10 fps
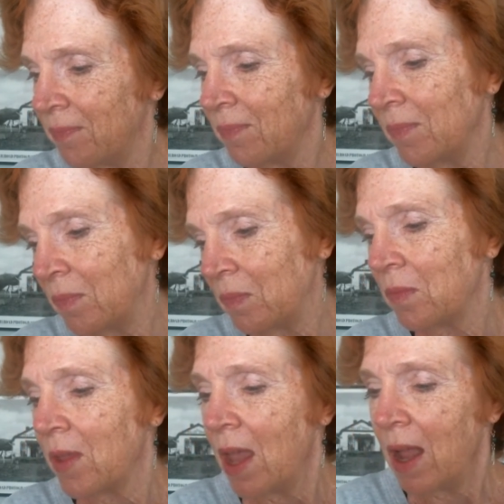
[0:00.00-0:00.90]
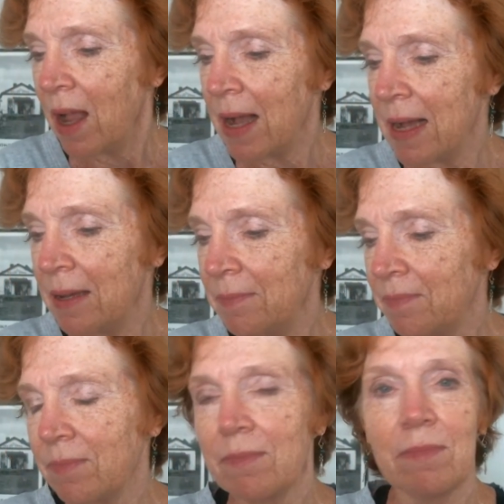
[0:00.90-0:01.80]

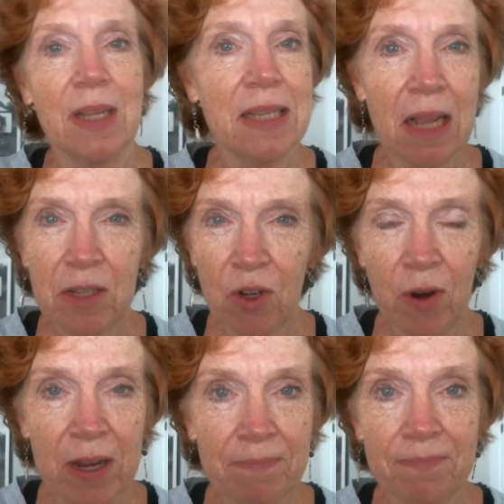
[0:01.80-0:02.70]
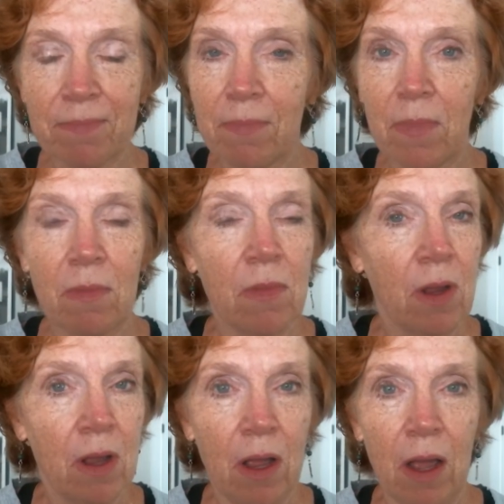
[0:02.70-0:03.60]
Sunscreen.
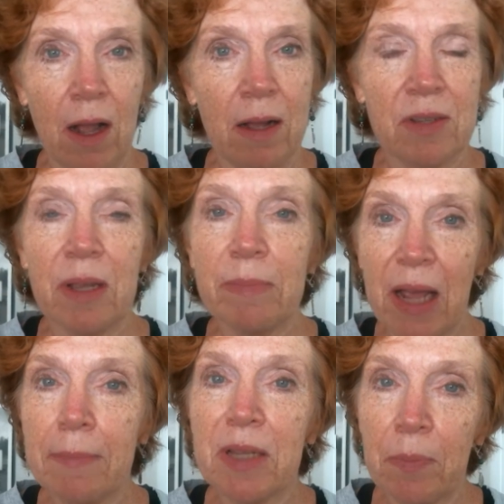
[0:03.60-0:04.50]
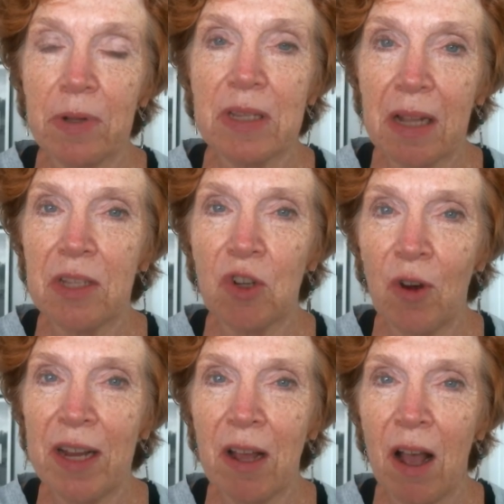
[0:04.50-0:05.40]
Sometimes I put
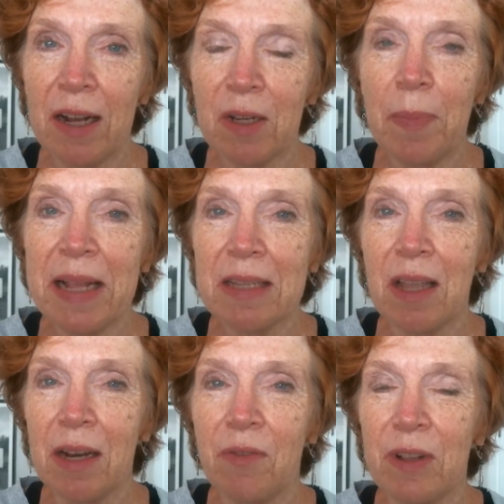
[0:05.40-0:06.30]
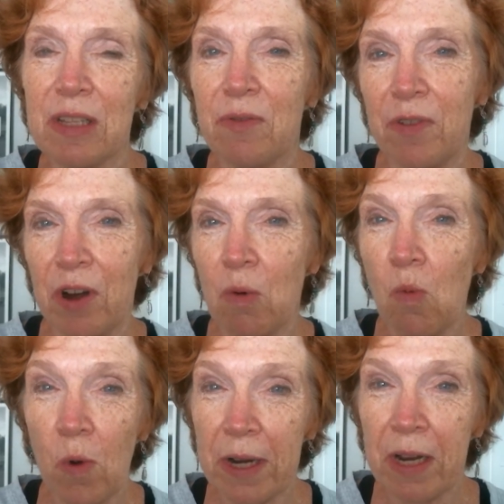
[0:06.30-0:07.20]
sunscreen on. Depends on if it's very
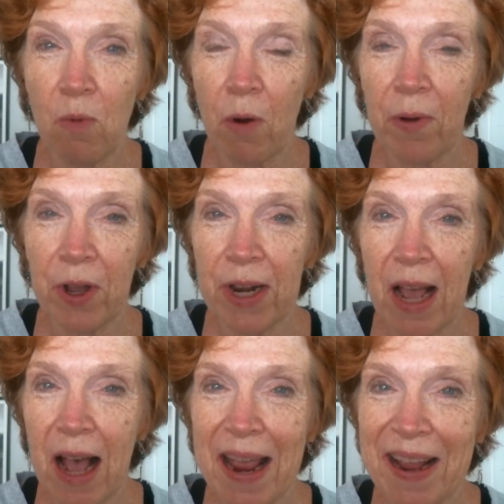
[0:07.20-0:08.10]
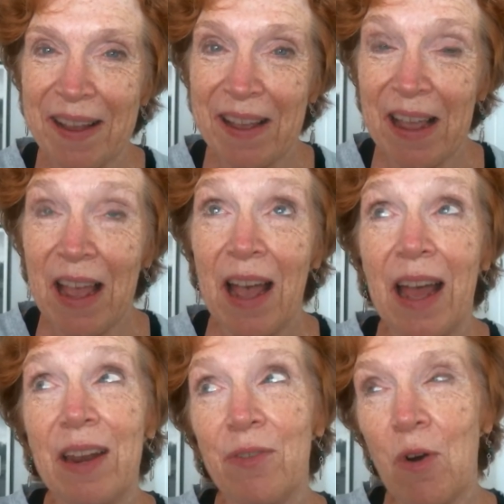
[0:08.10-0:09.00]
wooded where we're going to hike.
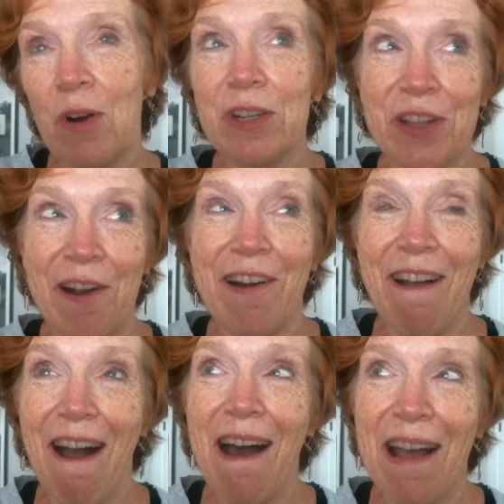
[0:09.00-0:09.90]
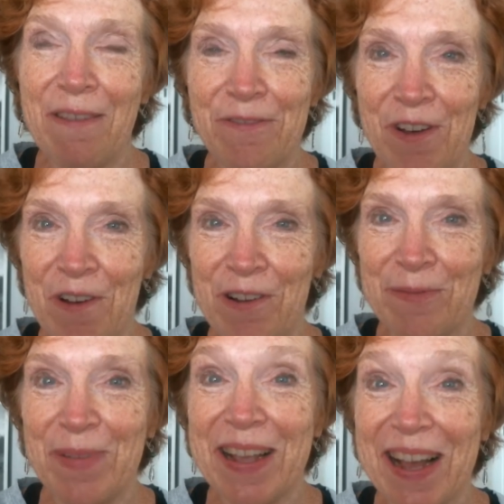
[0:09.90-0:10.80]
And of course our iPhone,
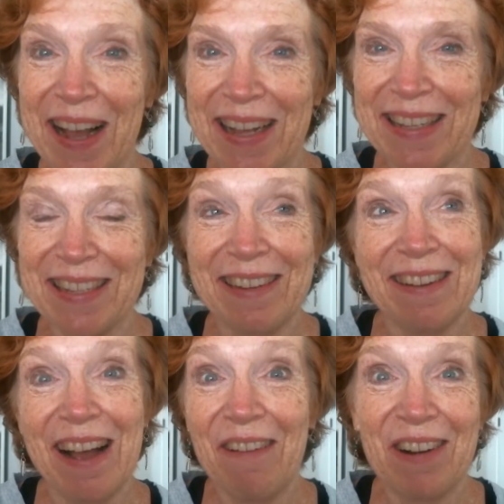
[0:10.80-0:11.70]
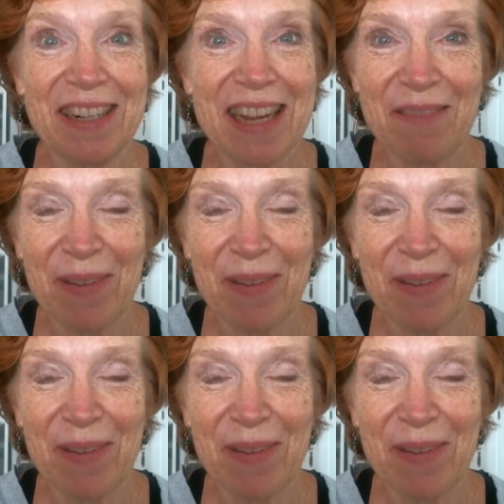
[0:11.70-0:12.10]
because I want to take